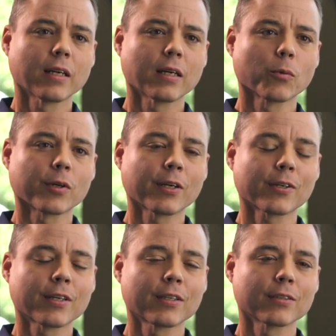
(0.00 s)
and we're
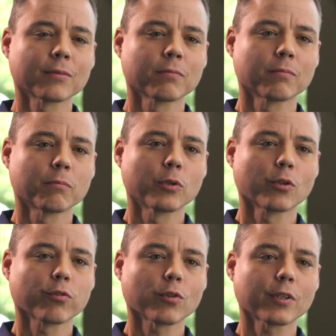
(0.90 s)
here in
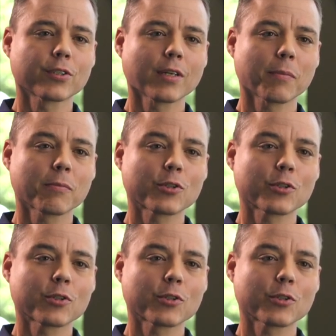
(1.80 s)
beautiful Lee Summit,